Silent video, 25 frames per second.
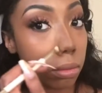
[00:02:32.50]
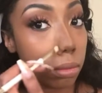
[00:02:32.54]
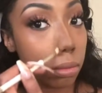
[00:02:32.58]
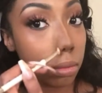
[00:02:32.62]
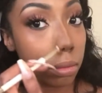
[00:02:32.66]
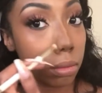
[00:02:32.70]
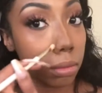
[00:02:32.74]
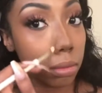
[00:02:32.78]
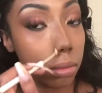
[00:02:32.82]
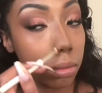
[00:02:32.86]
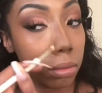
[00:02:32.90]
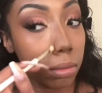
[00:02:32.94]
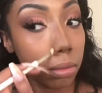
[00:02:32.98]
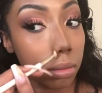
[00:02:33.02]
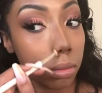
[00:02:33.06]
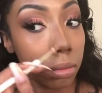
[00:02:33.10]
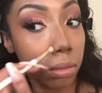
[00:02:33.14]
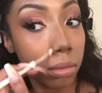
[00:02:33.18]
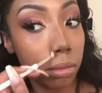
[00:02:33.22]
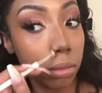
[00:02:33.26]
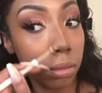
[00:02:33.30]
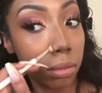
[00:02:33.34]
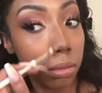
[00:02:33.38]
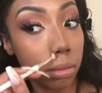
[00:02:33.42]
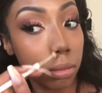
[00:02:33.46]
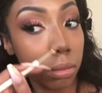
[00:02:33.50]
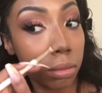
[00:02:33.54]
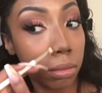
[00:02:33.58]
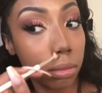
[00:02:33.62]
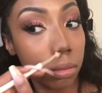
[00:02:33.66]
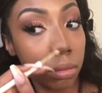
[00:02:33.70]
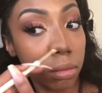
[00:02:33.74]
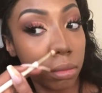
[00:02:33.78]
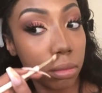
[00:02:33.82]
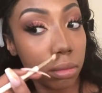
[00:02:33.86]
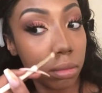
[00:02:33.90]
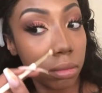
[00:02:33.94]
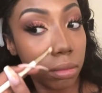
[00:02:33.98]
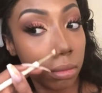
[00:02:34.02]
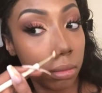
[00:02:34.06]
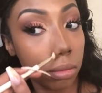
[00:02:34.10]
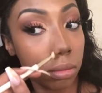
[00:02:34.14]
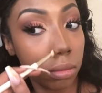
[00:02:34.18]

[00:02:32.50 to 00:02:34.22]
(no one is talking)